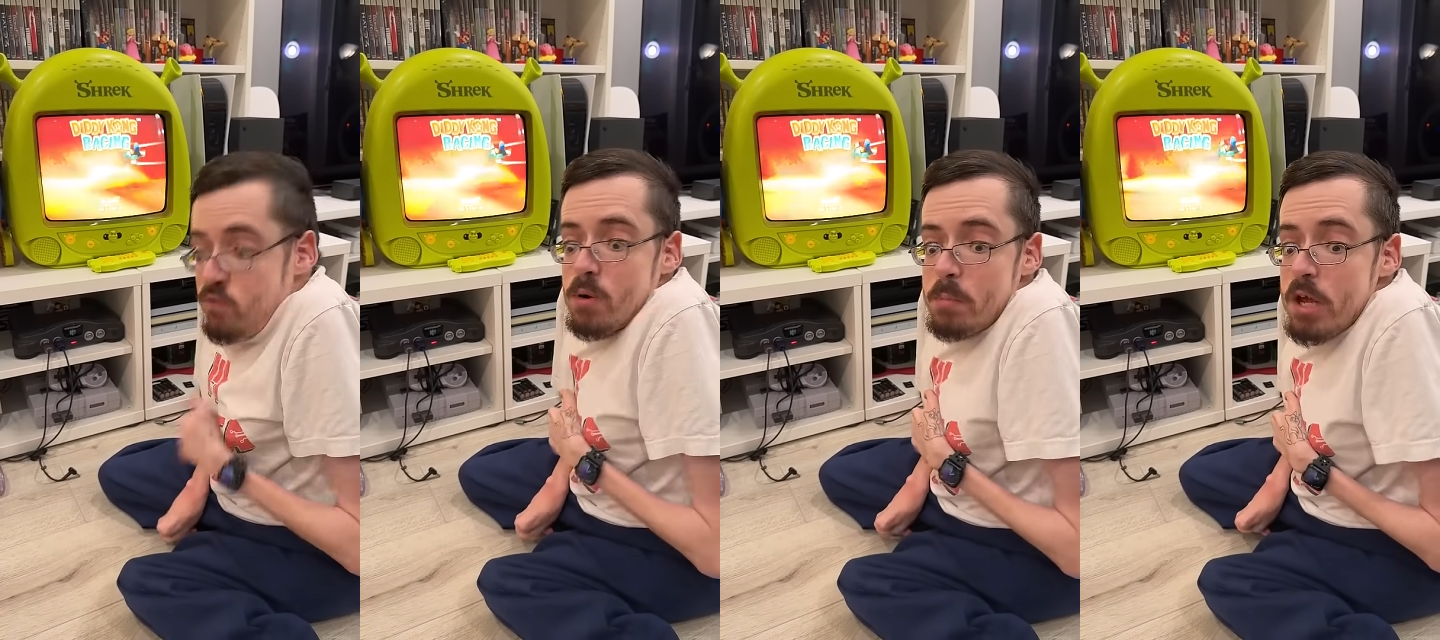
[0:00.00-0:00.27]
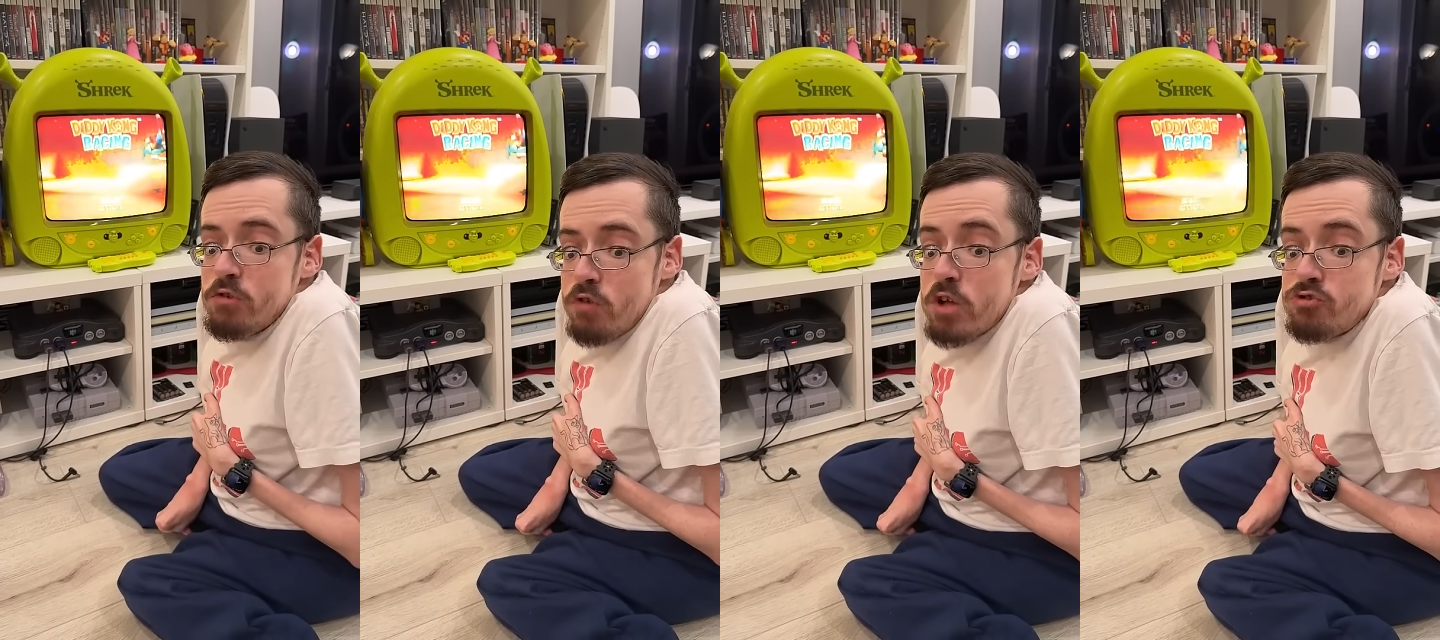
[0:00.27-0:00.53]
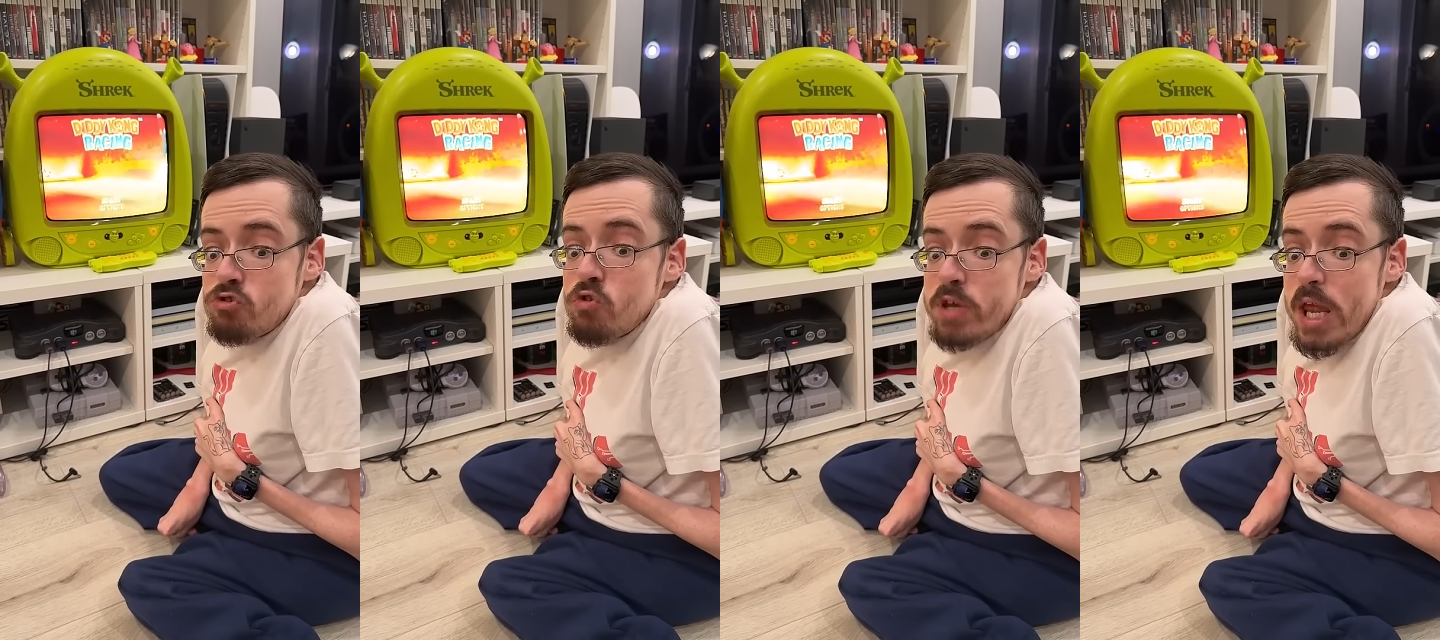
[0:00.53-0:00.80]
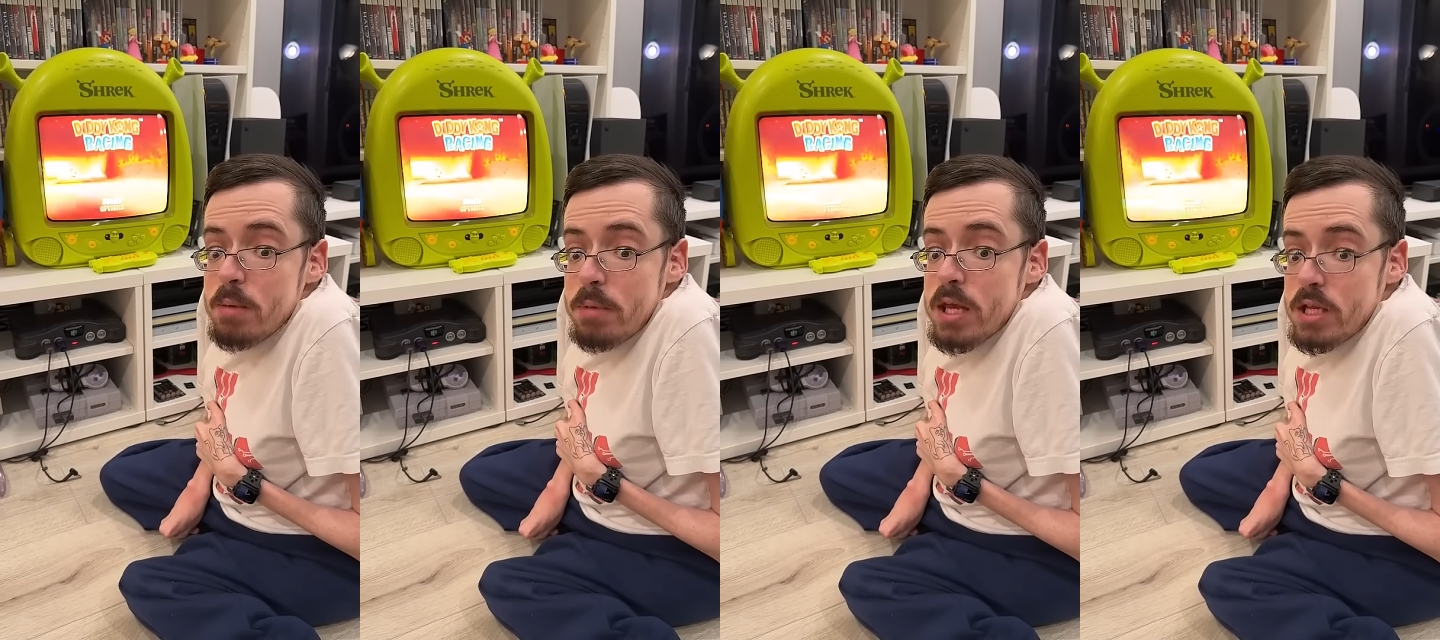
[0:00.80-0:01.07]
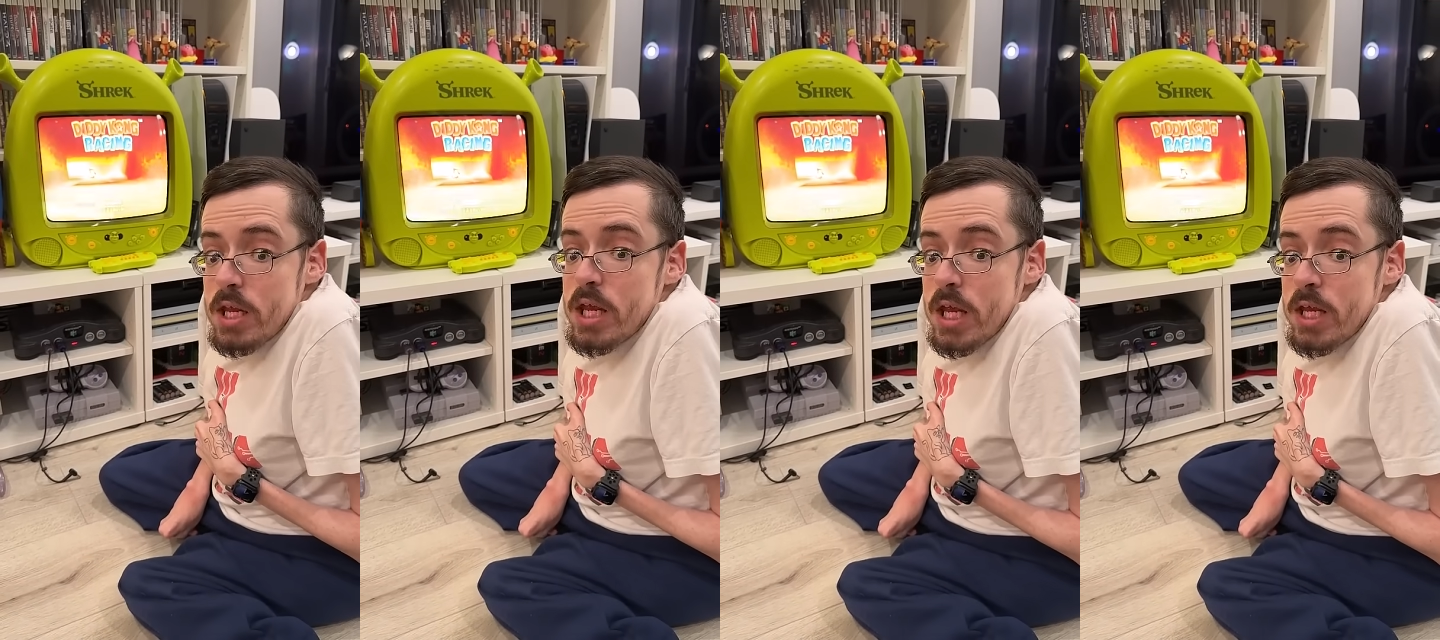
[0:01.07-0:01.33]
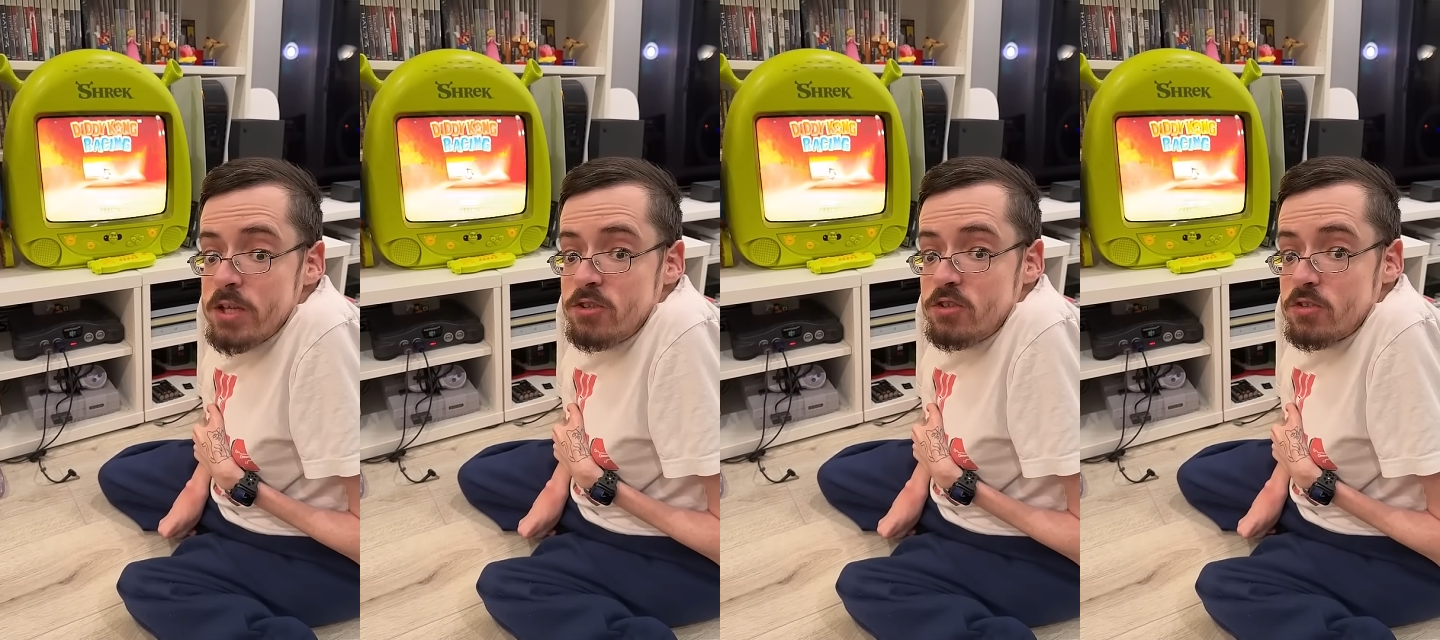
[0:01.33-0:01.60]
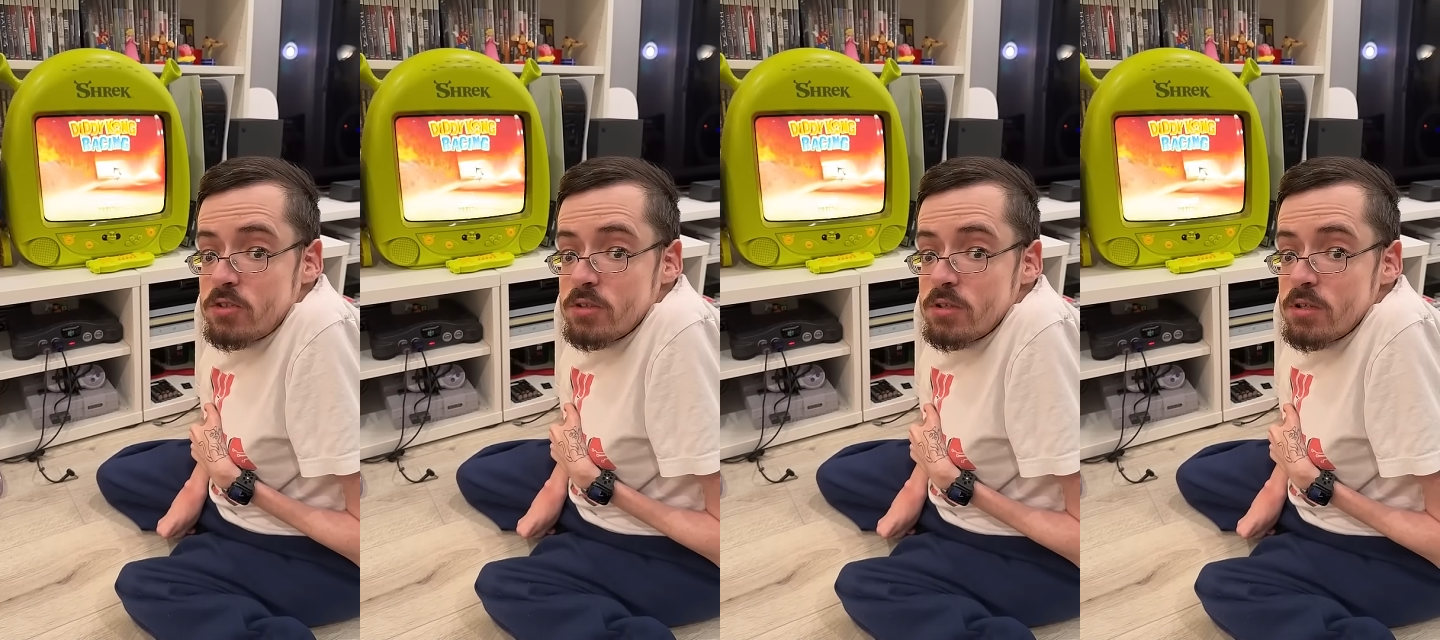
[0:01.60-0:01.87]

retro gaming needs.